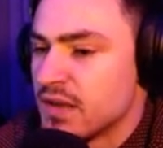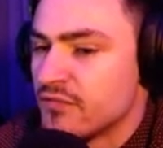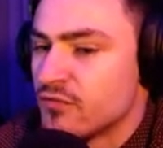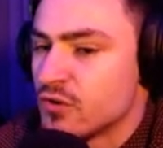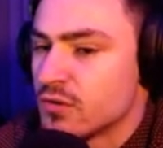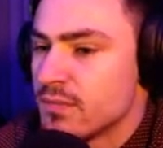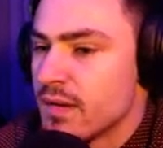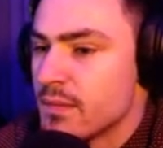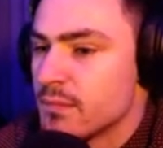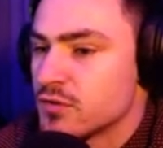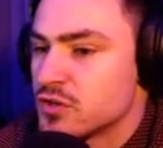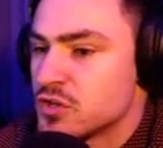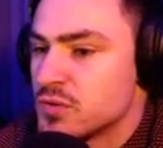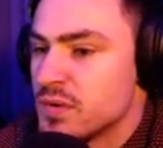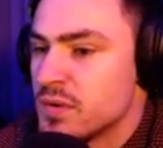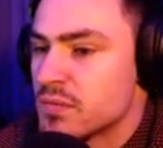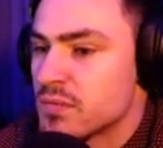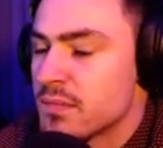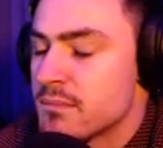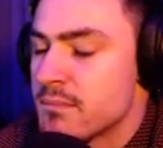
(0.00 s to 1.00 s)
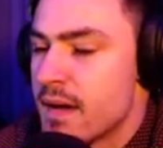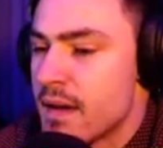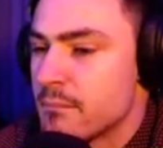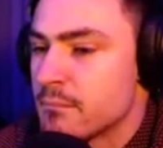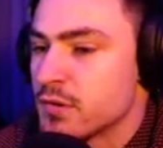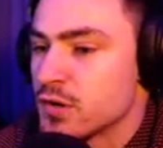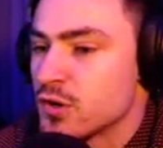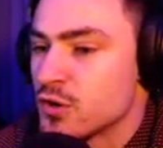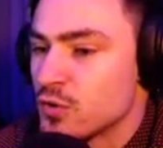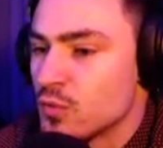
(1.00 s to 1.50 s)
If you remember, do we
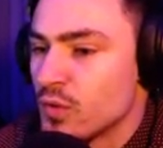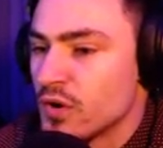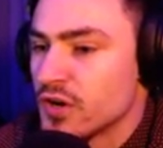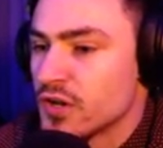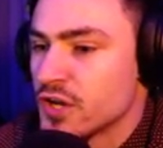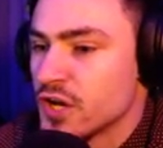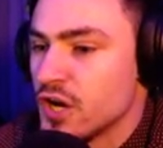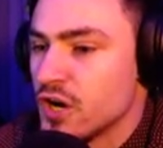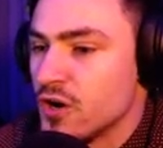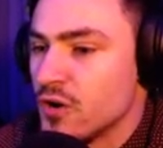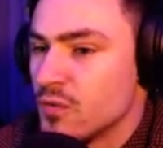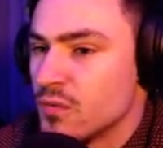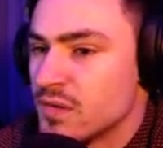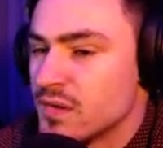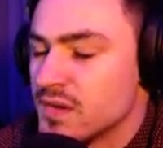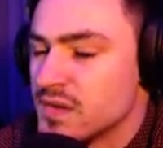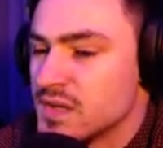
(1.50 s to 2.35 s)
remember where to go?